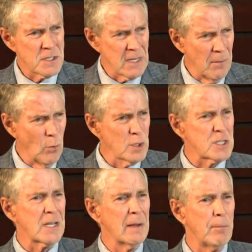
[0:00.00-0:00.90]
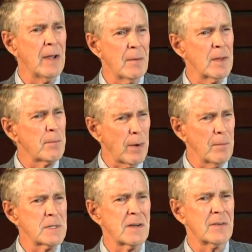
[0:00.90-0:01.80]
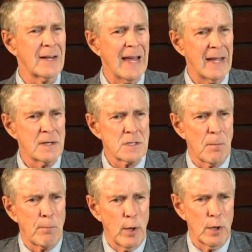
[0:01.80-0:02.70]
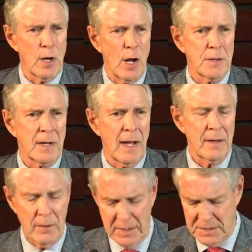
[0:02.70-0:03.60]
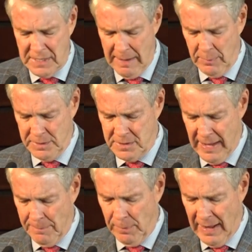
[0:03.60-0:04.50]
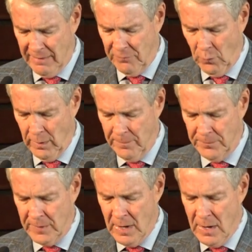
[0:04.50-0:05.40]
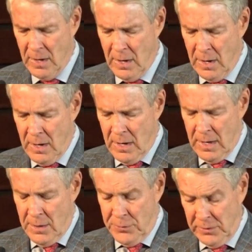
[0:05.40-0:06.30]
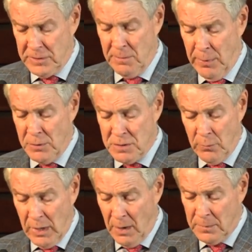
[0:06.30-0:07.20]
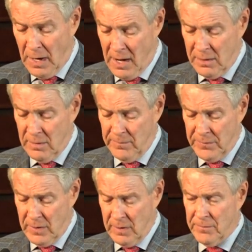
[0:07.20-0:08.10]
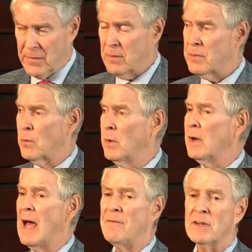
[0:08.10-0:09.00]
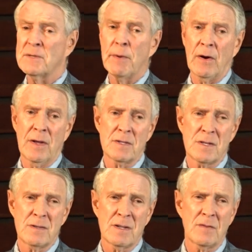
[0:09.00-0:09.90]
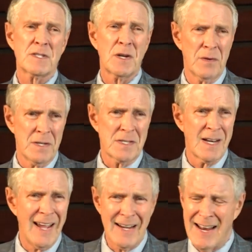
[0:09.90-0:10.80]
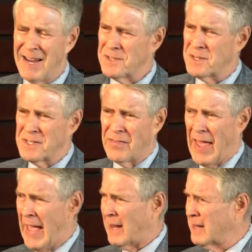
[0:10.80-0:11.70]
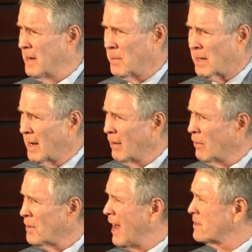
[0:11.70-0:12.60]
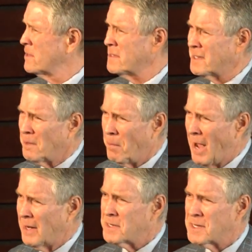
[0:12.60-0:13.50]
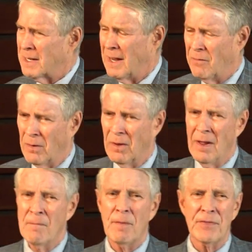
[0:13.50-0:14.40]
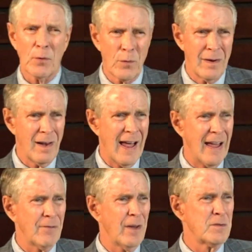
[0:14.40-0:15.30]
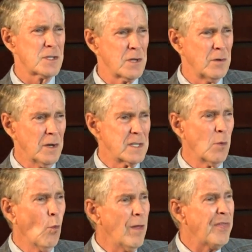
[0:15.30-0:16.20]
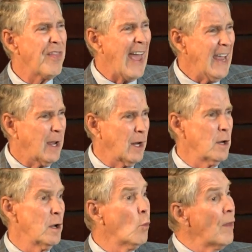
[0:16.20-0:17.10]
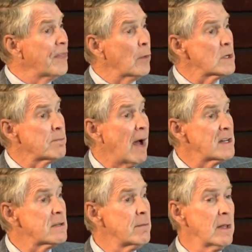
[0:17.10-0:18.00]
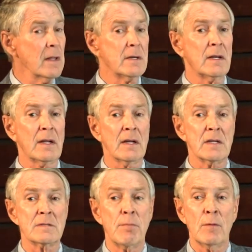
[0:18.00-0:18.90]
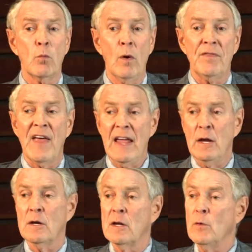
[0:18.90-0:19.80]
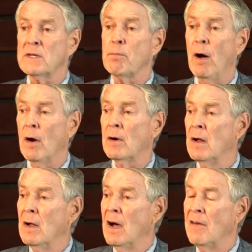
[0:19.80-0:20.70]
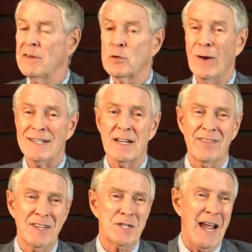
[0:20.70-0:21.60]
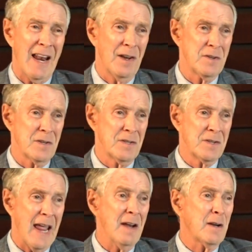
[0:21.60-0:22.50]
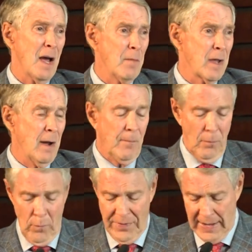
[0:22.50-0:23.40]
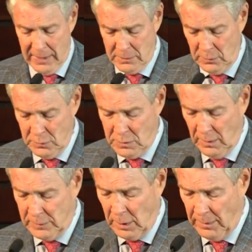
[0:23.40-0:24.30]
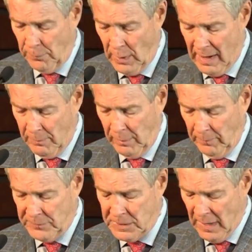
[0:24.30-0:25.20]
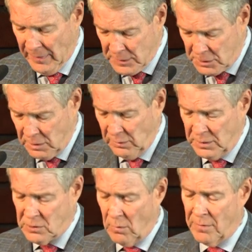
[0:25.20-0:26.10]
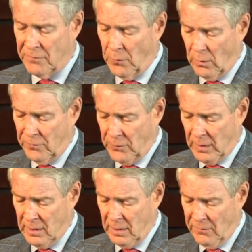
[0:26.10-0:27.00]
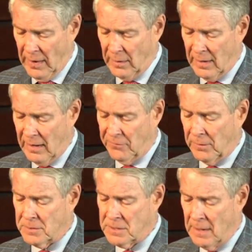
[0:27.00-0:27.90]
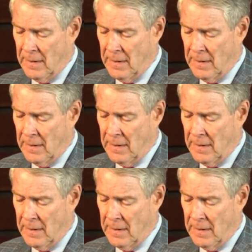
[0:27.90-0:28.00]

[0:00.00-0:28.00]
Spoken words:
Some will slip in, but the purpose of today is to pull it all together and establish that platform. Through the symposium, we hope to honor the real-life experiences of students today, not just at the academic level, not just at the policy level, but the real life of students and what they can do, what their responsibility is, but what they can do as part of addressing the challenges and coming up with answers to the problems. Students are on the forefront of our efforts.